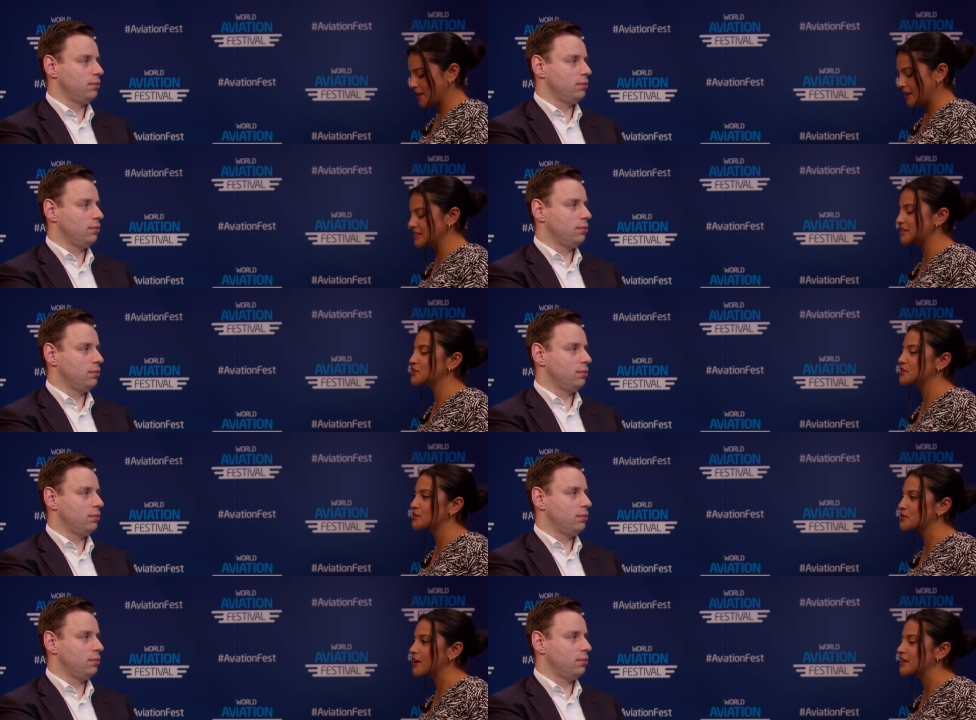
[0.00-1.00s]
Speaker 1: is this
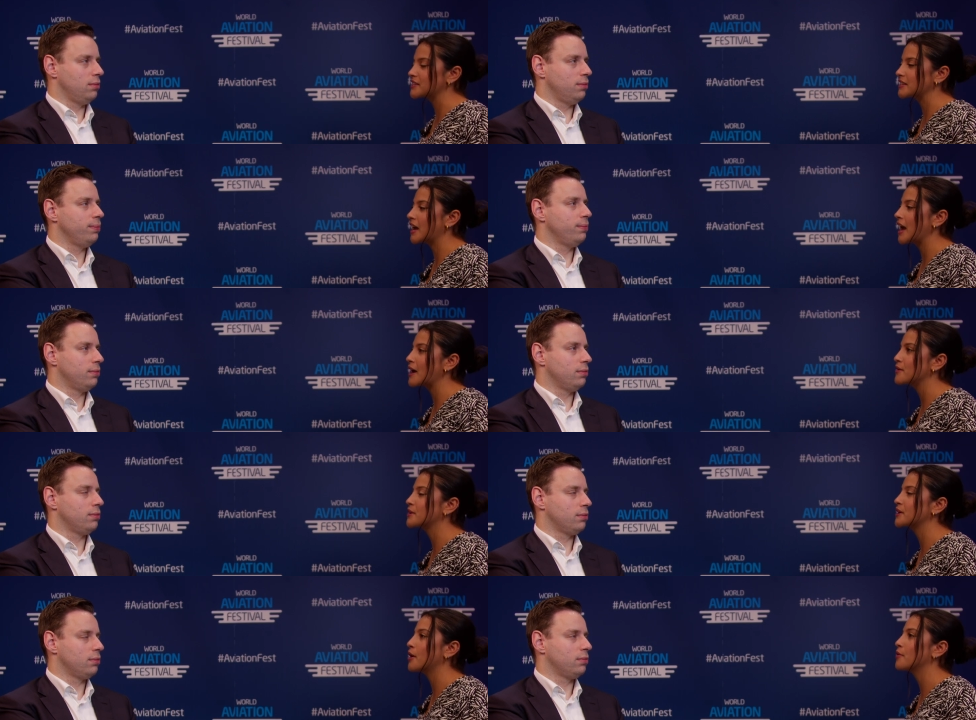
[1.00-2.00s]
just a trend, and
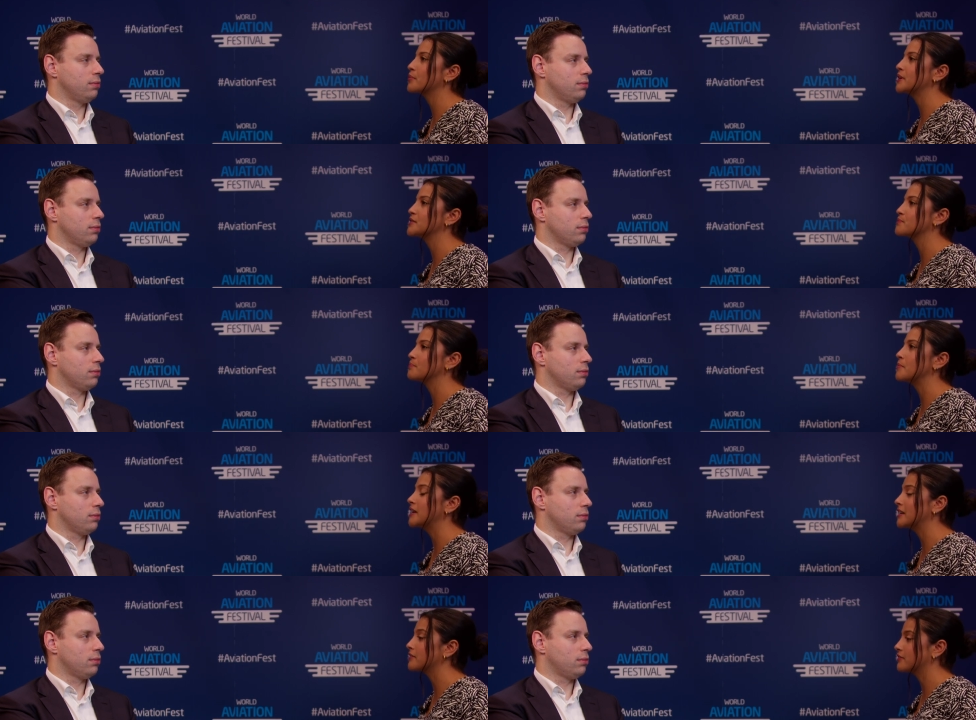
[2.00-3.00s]
how can companies
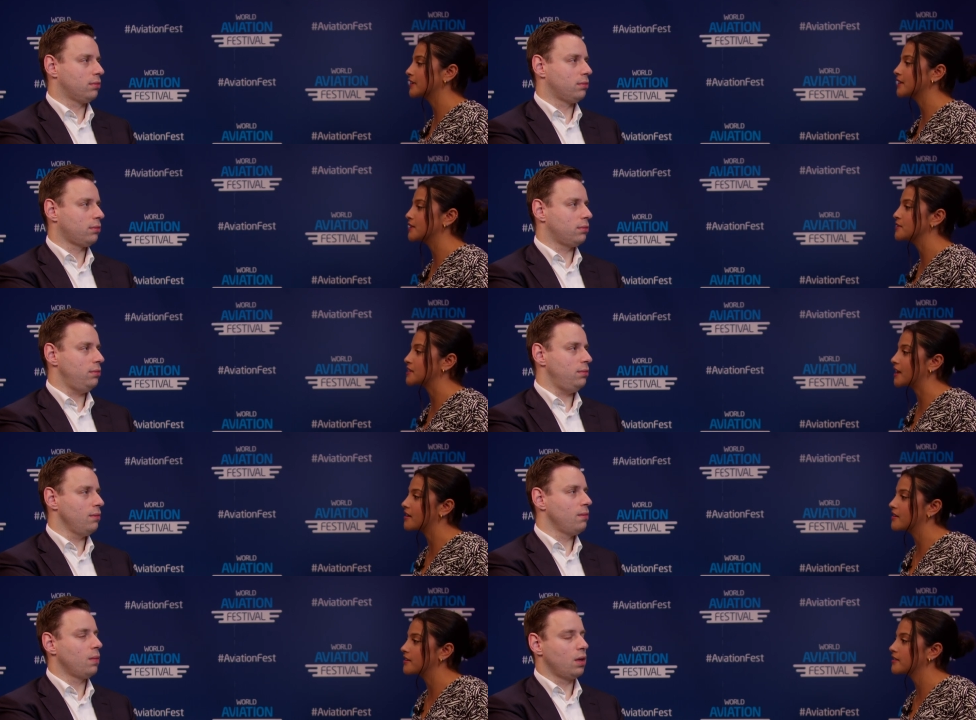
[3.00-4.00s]
meaningfully use
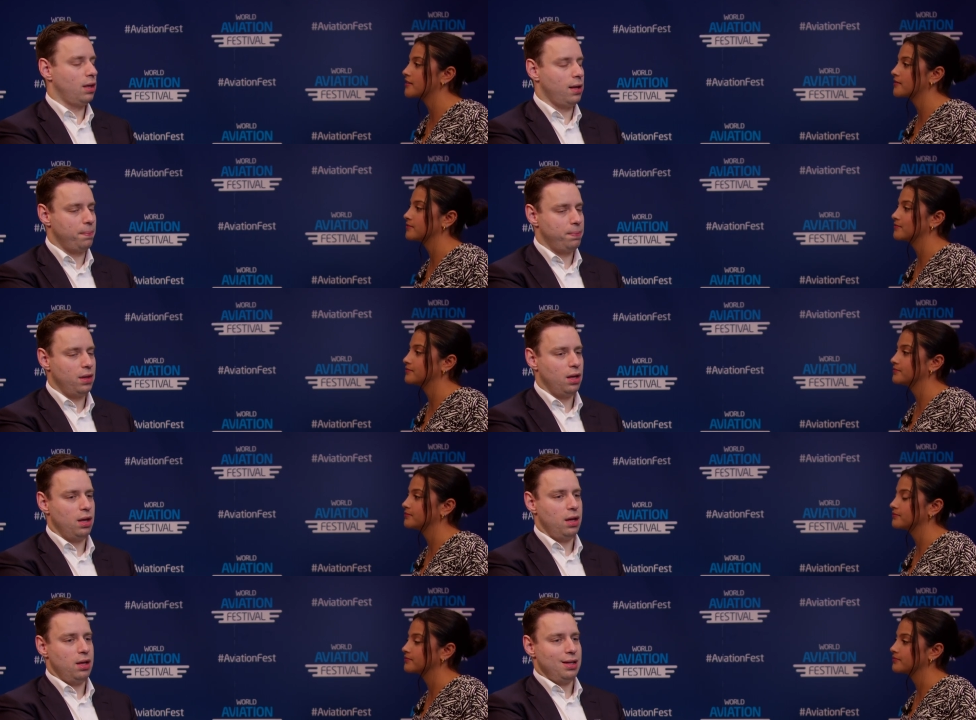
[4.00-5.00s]
AI? Yeah.
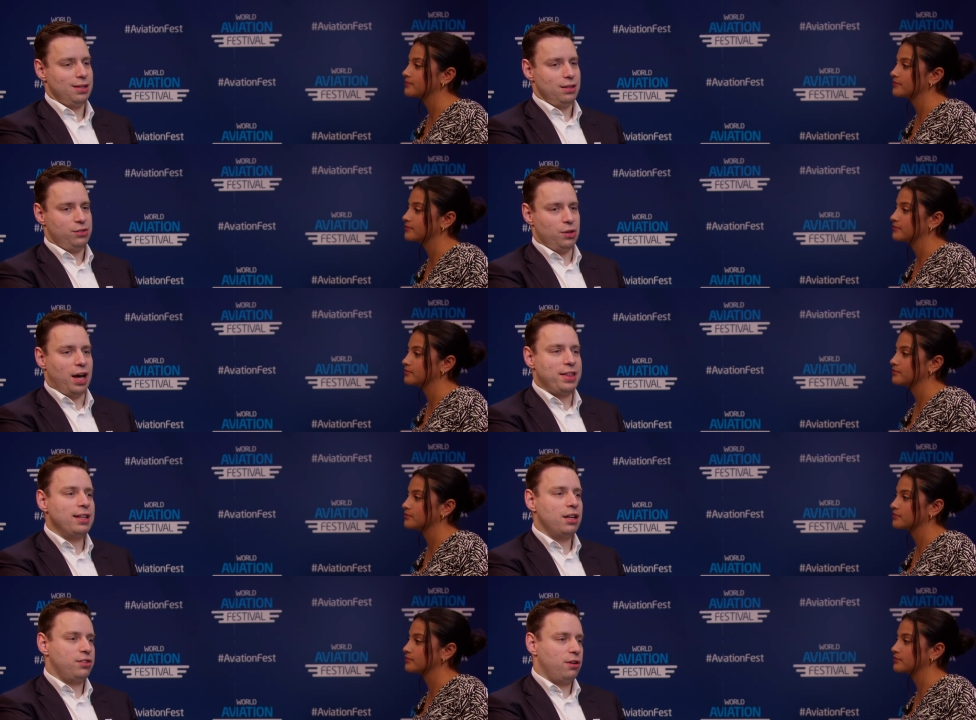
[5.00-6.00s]
Speaker 2: So I
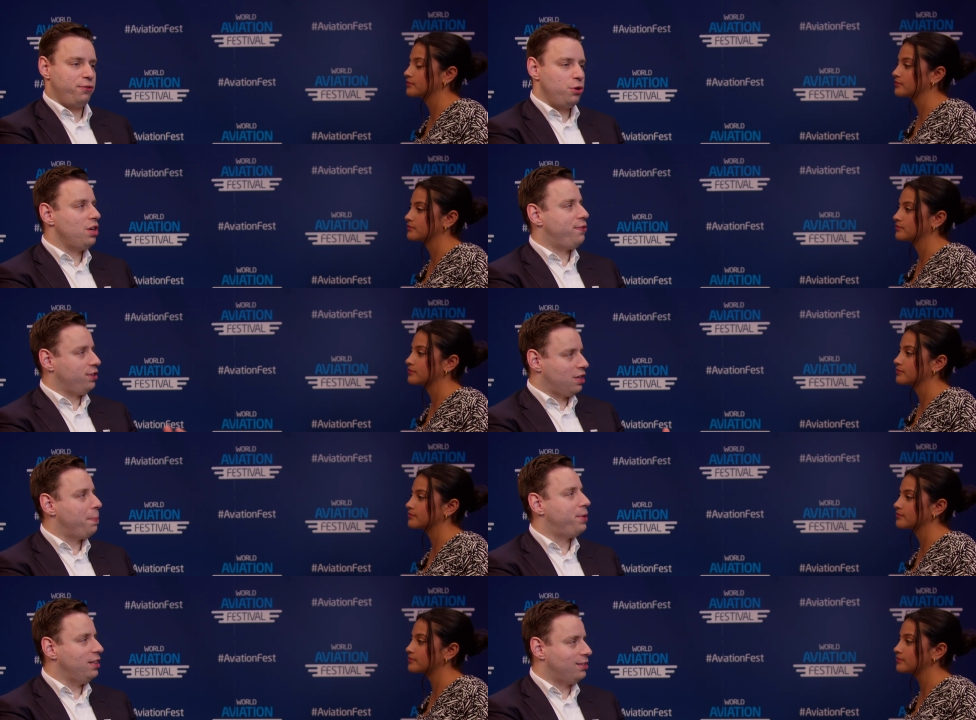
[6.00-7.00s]
think there's a few different
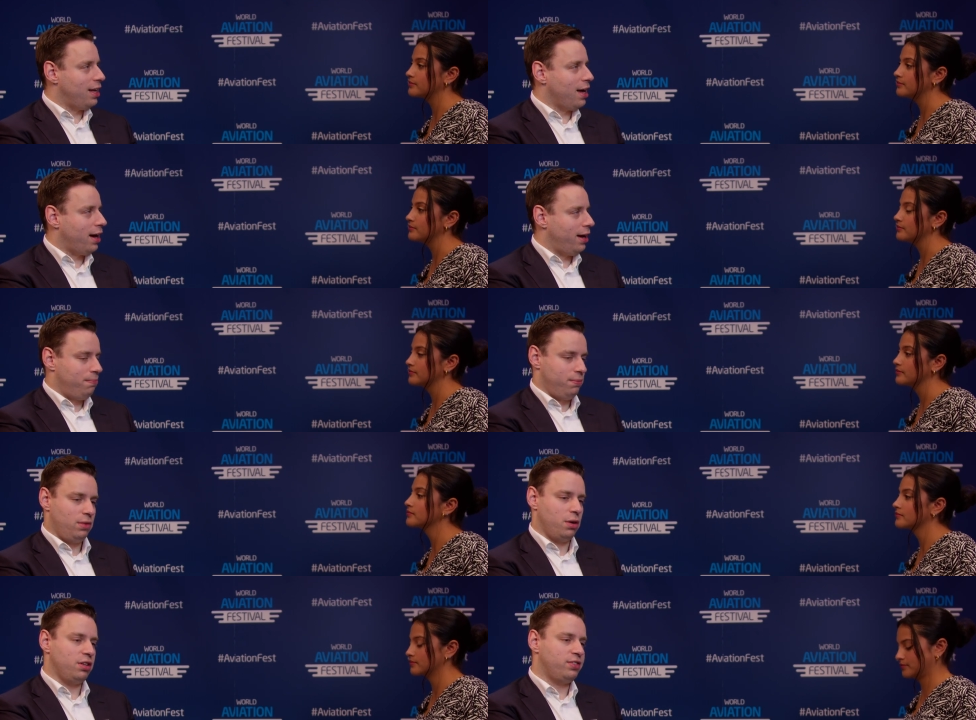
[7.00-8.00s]
companies in AI.
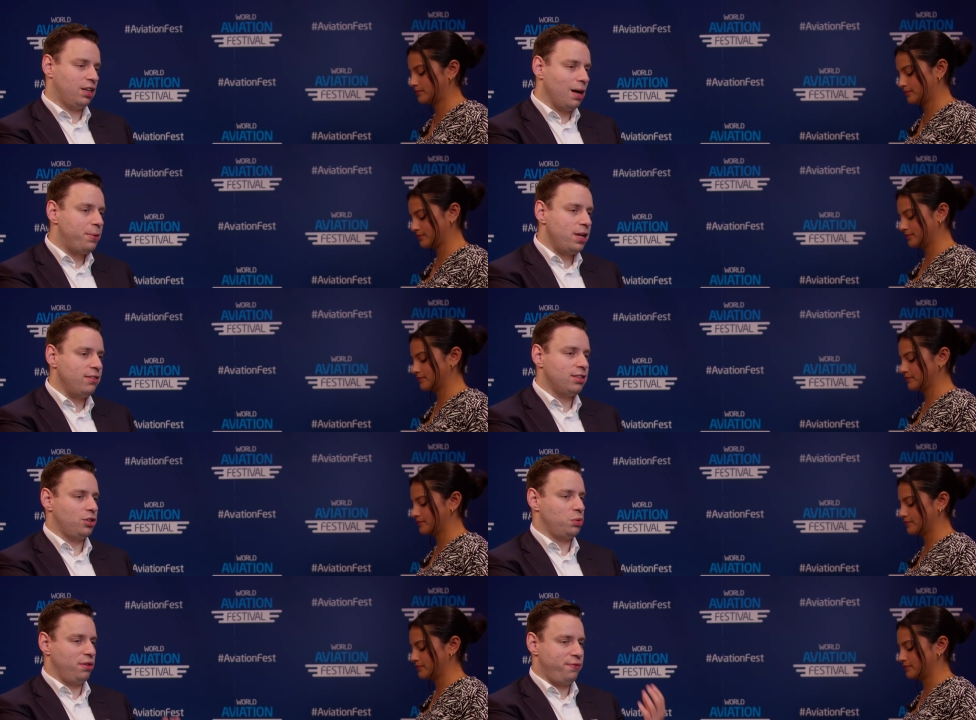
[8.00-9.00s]
There is the companies
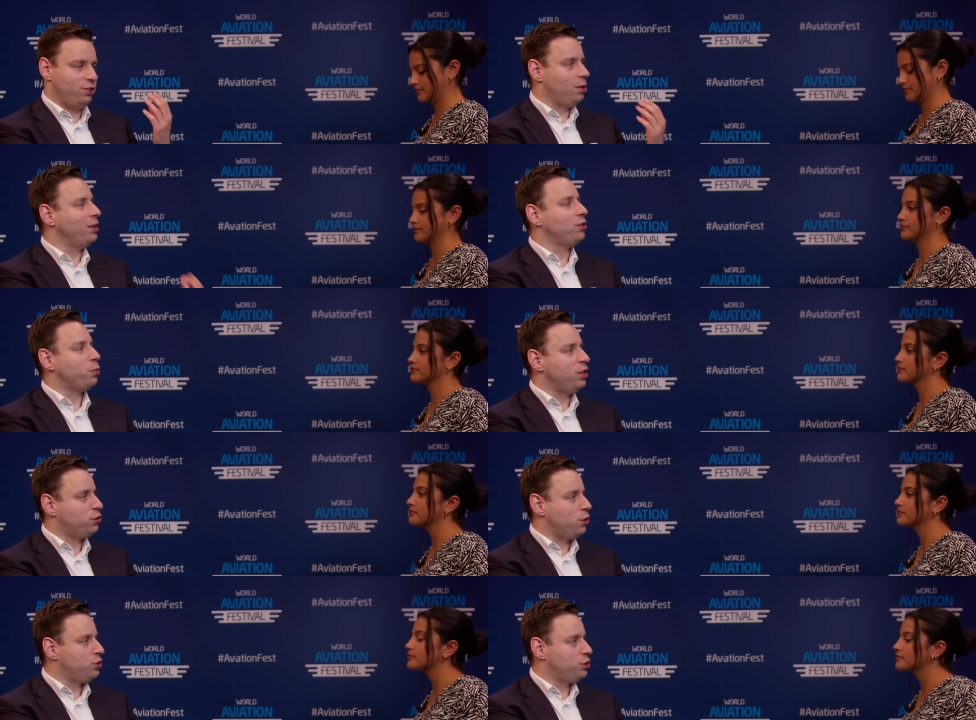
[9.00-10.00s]
that are doing fundamental
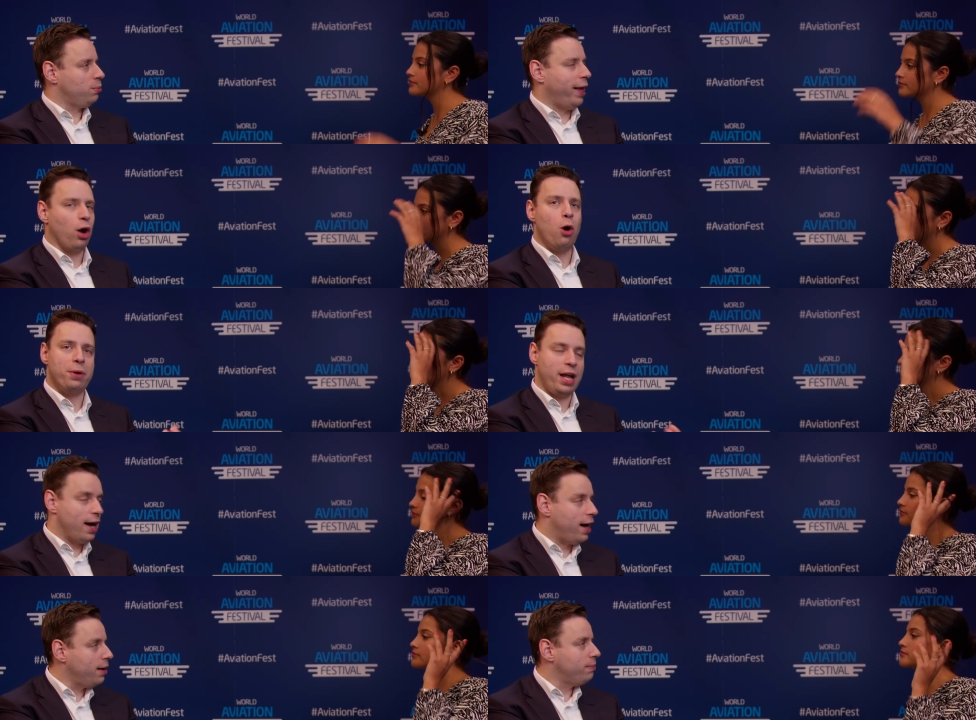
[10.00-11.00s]
research, like
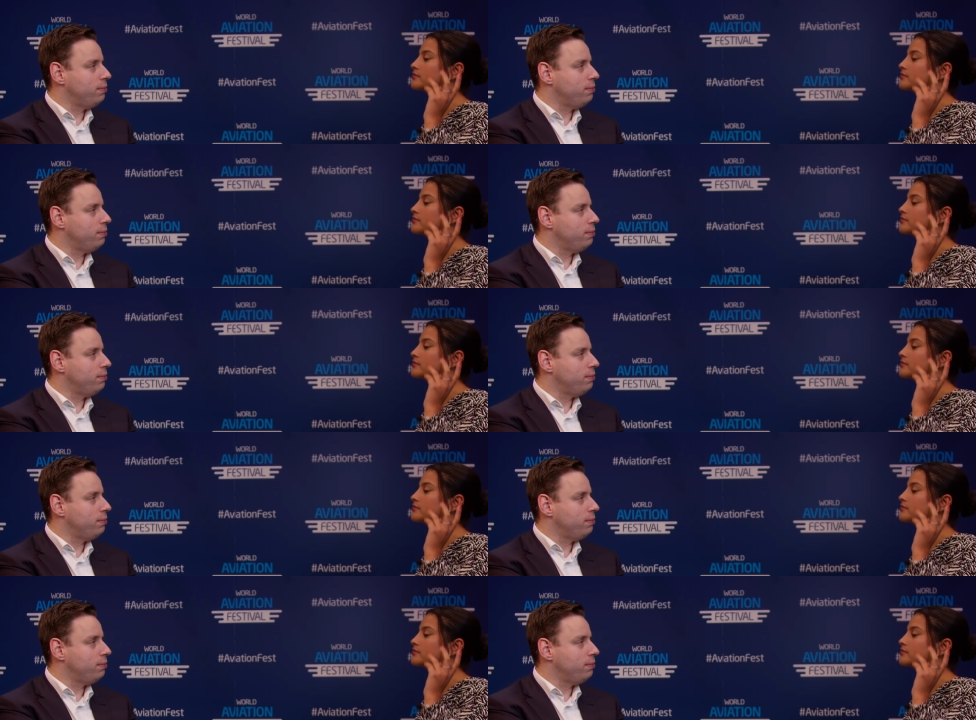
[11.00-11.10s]
OpenAI.